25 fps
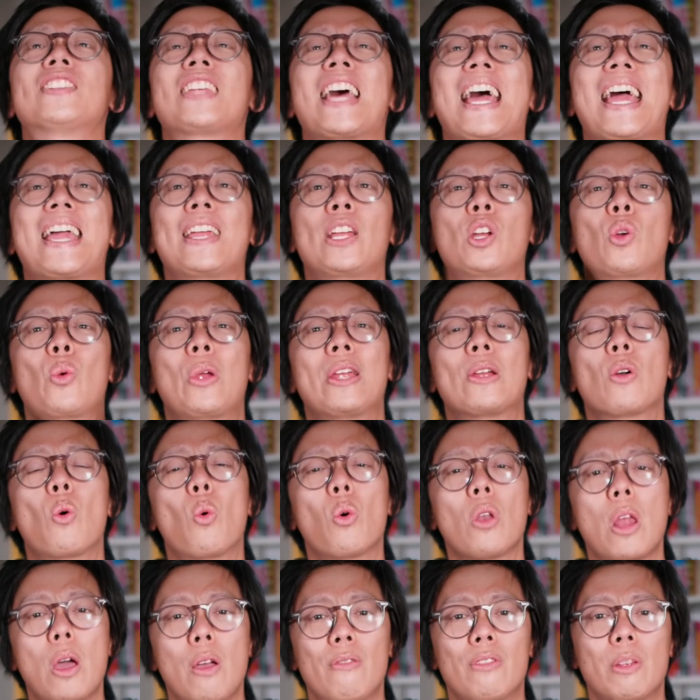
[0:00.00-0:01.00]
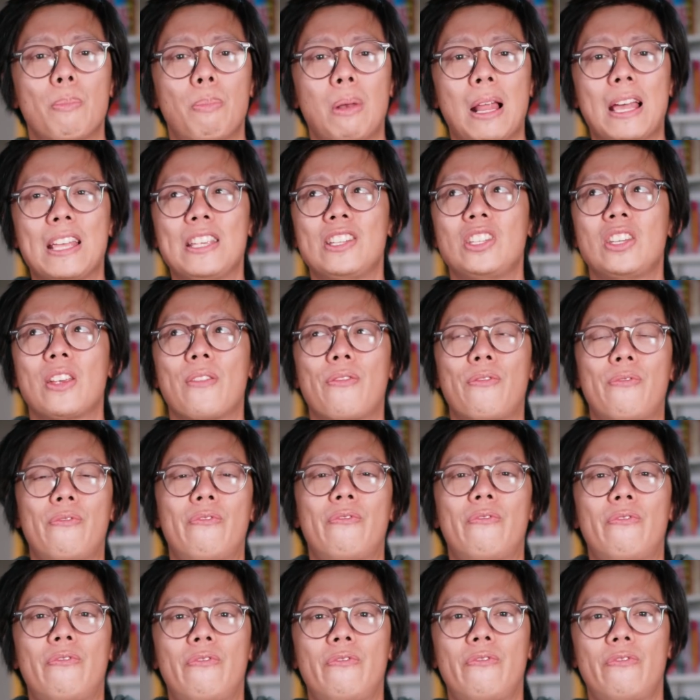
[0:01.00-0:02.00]
tangering all over the place, you
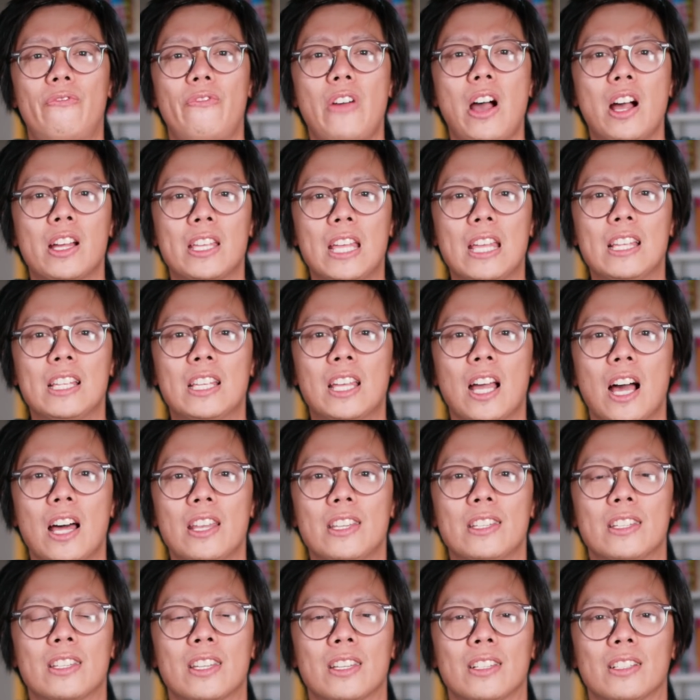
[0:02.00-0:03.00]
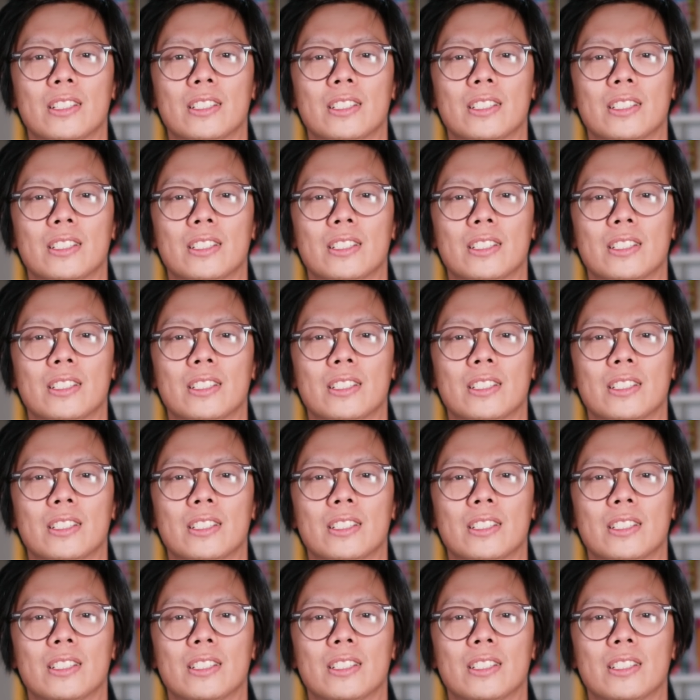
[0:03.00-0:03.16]
fucking cunt?